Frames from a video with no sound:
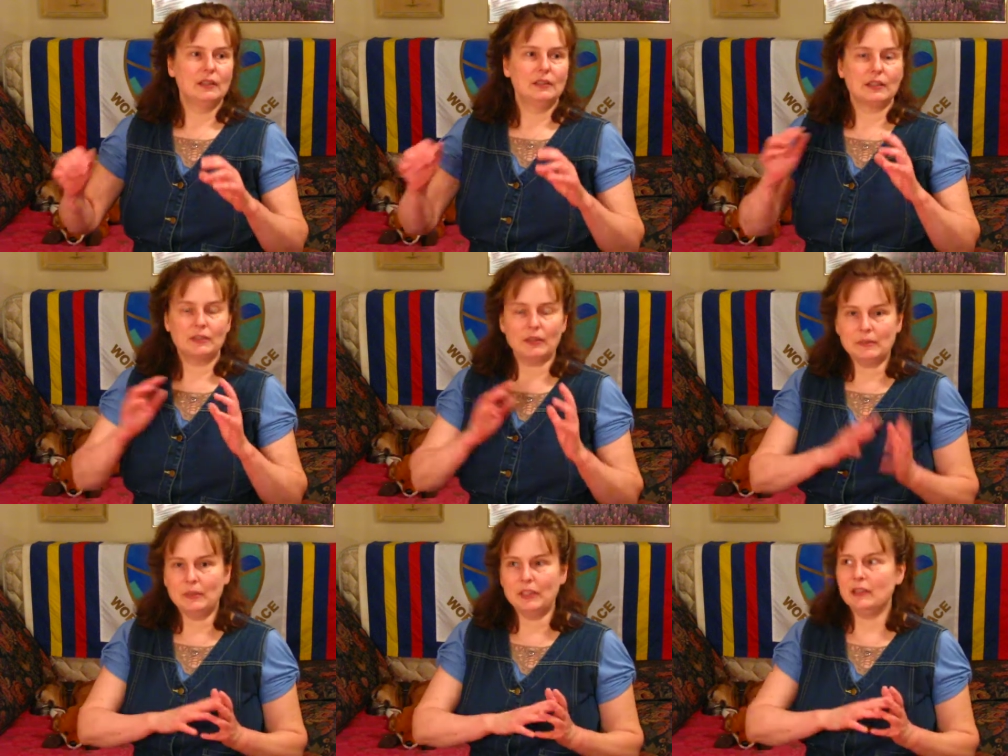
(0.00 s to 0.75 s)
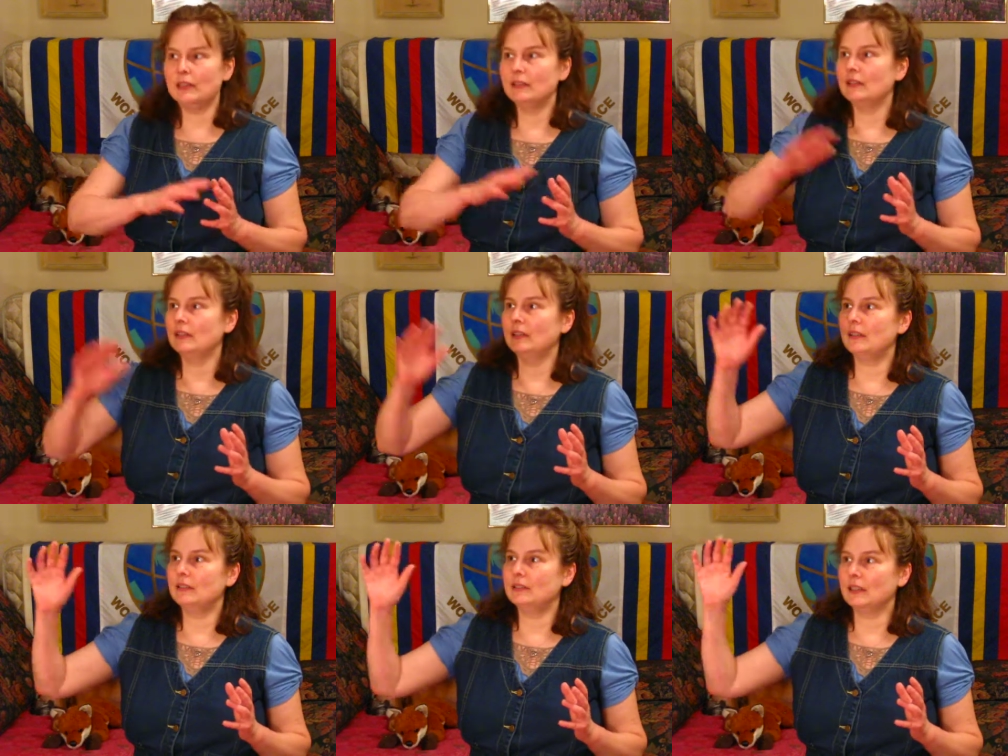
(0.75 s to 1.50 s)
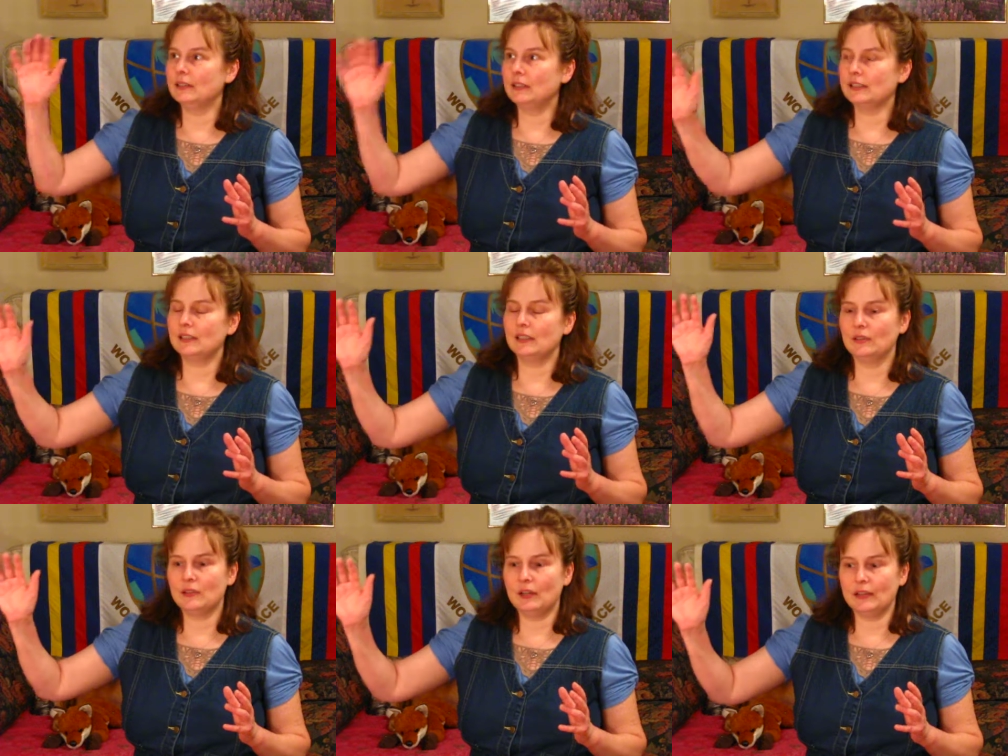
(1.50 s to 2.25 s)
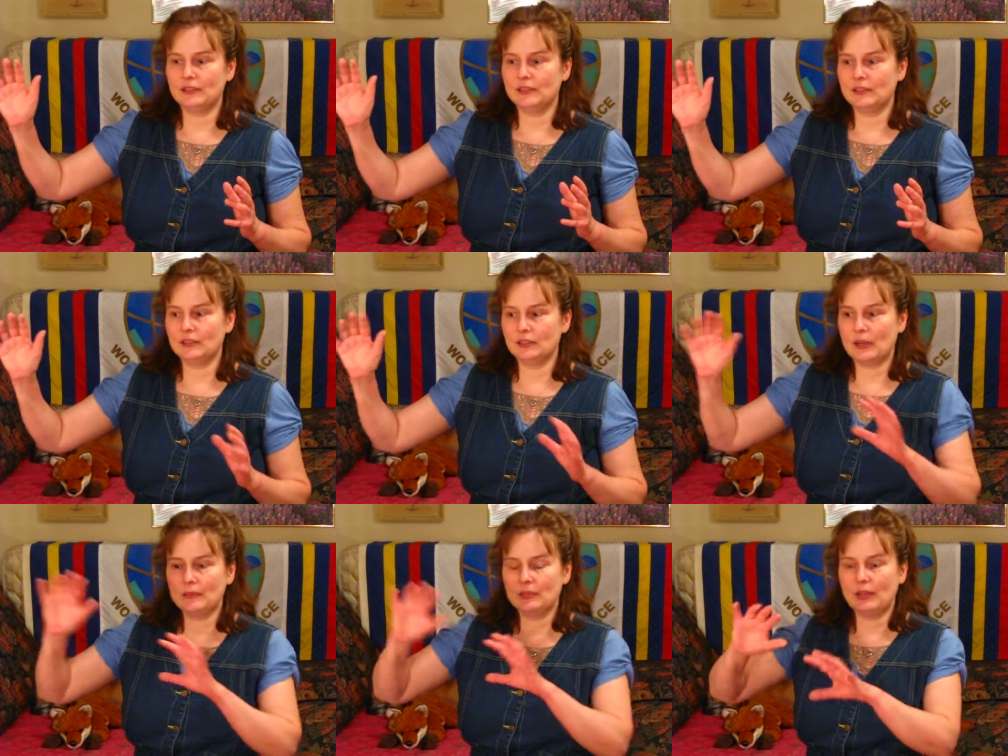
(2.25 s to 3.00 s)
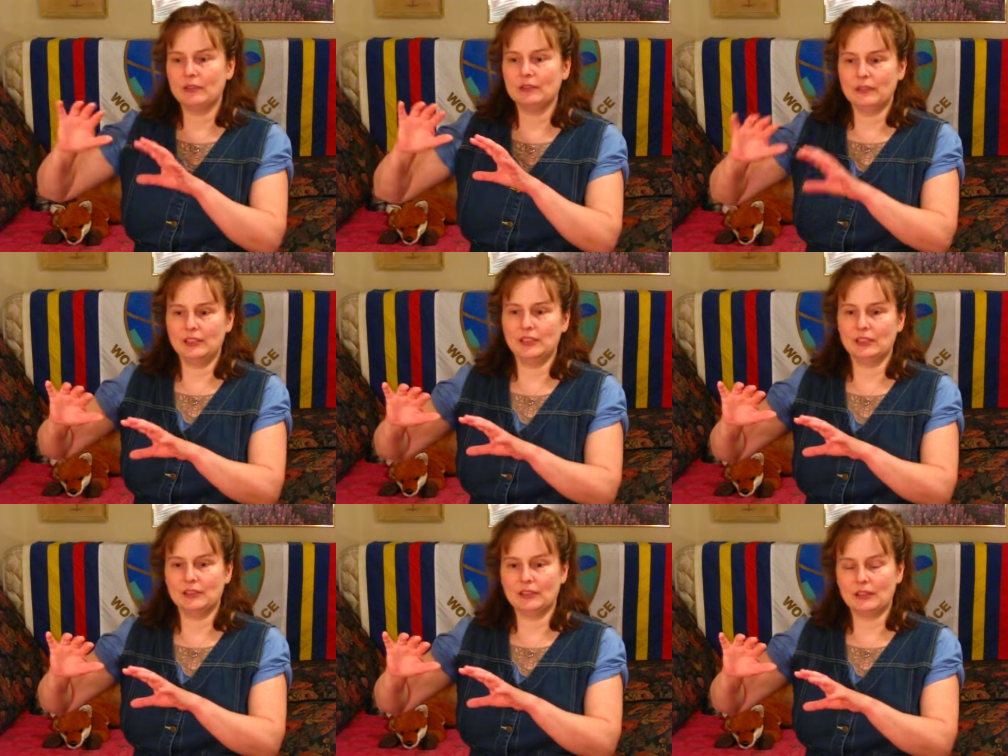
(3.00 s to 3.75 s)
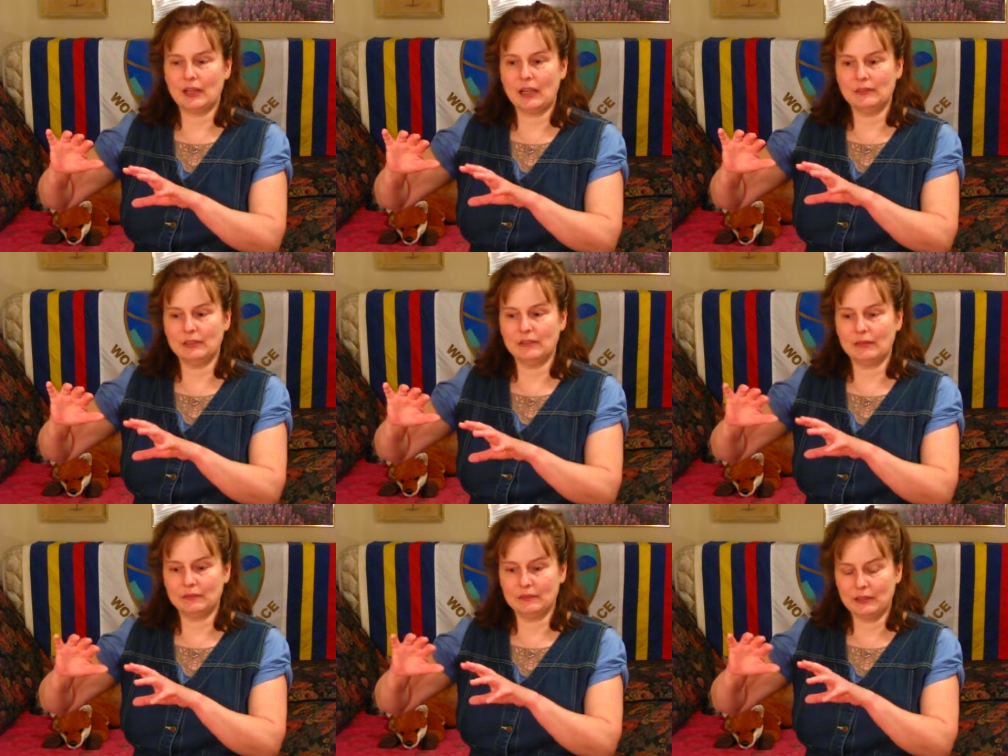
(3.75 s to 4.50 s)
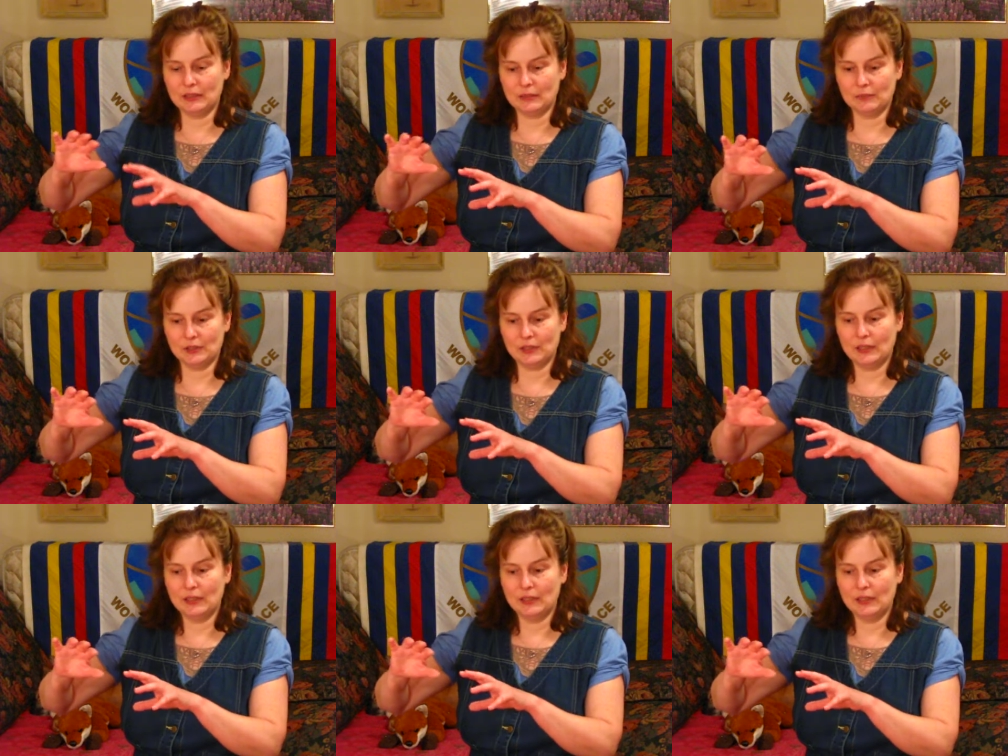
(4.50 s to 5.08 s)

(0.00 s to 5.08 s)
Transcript: the Crimea and Donetsk and Lugansk, there's a couple other regions that are having referendums